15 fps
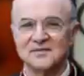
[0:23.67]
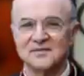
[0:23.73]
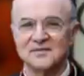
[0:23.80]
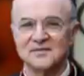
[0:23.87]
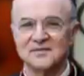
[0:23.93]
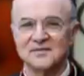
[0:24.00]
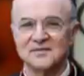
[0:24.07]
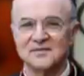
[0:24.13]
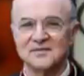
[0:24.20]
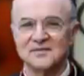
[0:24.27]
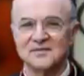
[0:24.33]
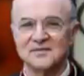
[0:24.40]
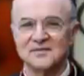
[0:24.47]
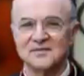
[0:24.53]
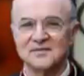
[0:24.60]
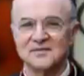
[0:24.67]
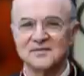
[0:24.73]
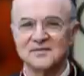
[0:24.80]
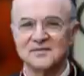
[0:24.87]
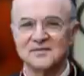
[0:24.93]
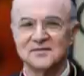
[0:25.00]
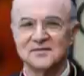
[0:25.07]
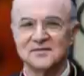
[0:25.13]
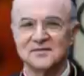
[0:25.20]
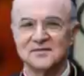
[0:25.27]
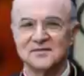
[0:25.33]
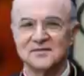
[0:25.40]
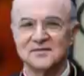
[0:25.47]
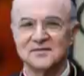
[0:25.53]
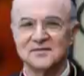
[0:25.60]

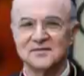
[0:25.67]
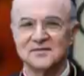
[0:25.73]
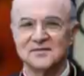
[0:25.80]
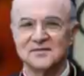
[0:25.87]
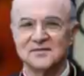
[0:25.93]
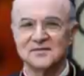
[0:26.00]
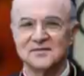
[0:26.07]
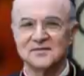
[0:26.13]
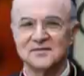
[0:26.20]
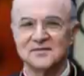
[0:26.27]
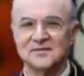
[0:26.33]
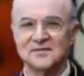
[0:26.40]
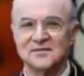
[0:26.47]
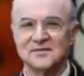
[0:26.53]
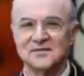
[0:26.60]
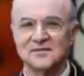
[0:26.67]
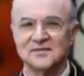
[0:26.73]
(not speaking)